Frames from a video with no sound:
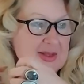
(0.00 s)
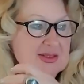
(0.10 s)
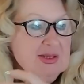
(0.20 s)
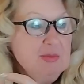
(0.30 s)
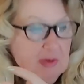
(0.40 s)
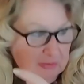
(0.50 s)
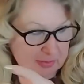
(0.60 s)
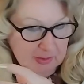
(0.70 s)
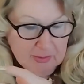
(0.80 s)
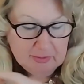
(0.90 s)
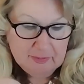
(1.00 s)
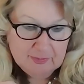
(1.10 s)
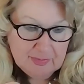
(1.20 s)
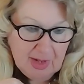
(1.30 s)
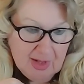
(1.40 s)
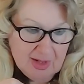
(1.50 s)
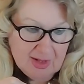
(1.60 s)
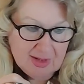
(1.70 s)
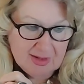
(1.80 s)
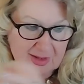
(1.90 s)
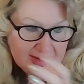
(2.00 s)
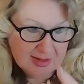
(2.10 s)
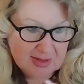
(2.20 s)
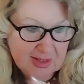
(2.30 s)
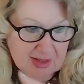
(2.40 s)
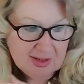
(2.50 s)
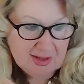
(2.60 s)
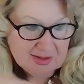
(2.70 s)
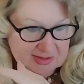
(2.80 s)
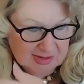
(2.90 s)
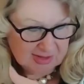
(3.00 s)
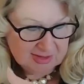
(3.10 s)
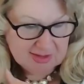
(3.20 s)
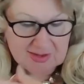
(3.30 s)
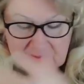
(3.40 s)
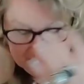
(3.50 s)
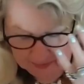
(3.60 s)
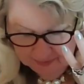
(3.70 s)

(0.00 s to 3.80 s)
symbol of power like a king has that